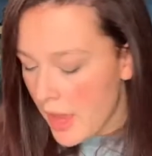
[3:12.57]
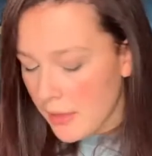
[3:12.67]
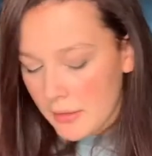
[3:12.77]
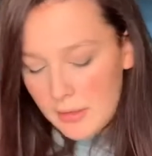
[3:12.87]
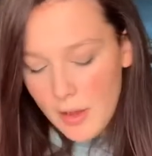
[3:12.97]

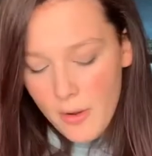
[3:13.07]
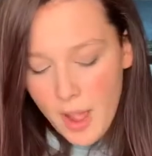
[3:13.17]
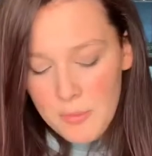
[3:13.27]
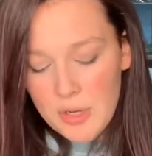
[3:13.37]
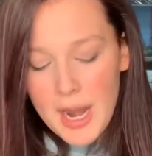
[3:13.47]
So
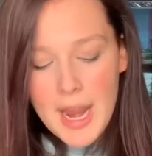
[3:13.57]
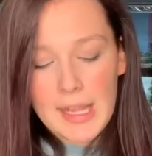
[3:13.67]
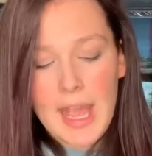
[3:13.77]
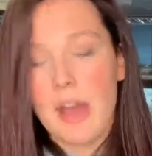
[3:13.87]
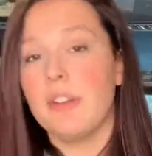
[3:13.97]
I'm
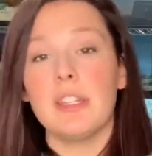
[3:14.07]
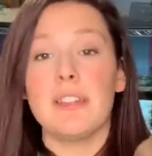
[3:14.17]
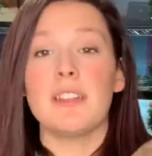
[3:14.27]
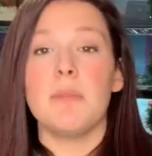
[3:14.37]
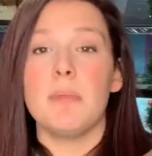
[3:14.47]
trying out
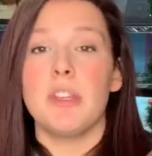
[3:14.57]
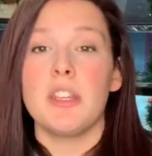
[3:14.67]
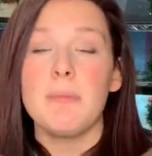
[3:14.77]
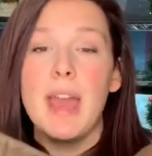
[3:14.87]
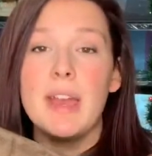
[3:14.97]
these
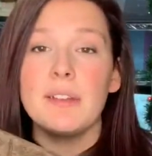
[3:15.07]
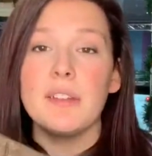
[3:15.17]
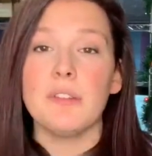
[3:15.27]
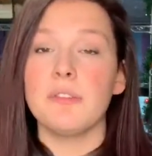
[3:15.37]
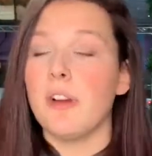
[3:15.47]
chameleon
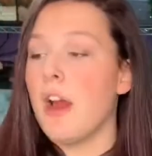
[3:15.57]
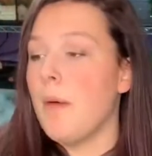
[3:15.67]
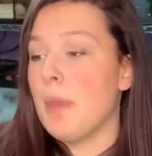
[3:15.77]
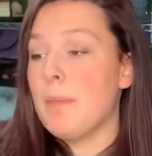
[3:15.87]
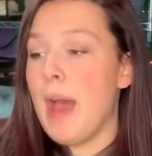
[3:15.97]
bags
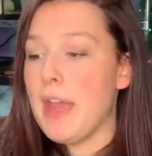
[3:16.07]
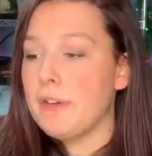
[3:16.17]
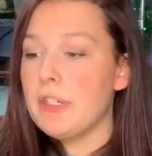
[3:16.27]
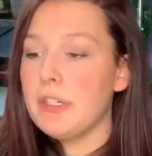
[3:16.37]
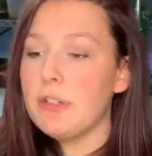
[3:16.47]
from the Bio
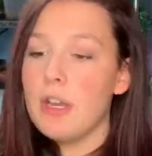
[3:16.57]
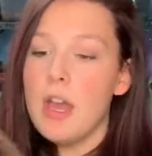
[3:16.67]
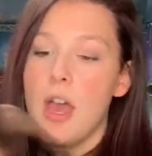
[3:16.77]
Dude.